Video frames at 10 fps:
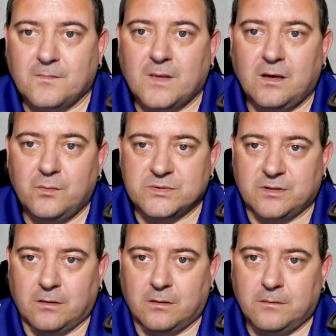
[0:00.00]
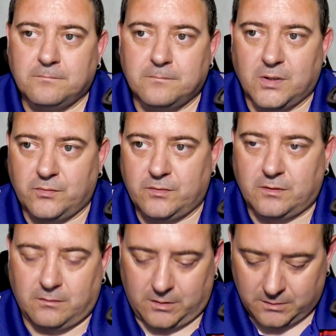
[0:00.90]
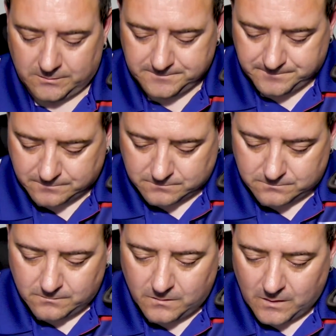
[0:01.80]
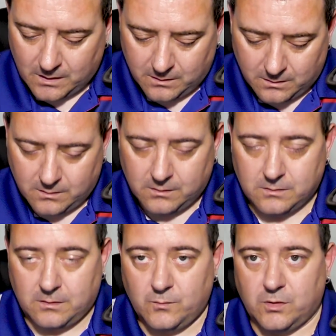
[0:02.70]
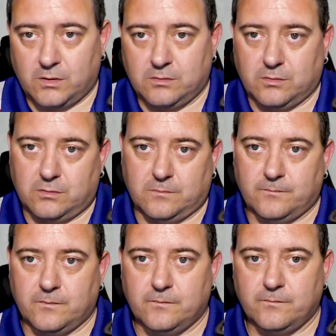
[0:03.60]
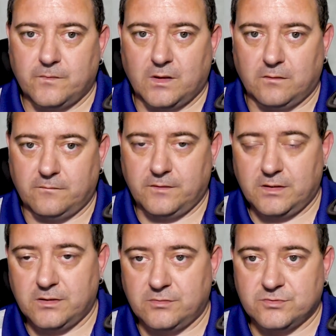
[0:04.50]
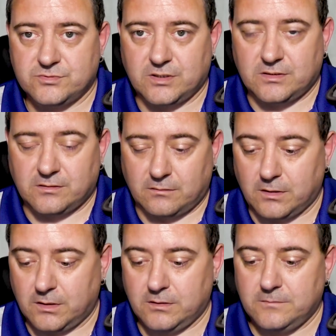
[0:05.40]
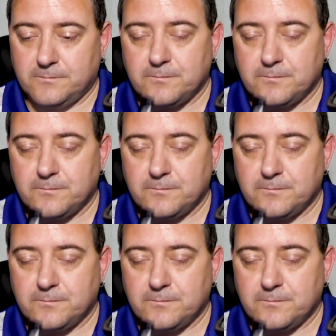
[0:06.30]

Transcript: That was a mouth to lung. And I'm going to do a very restricted lung hit.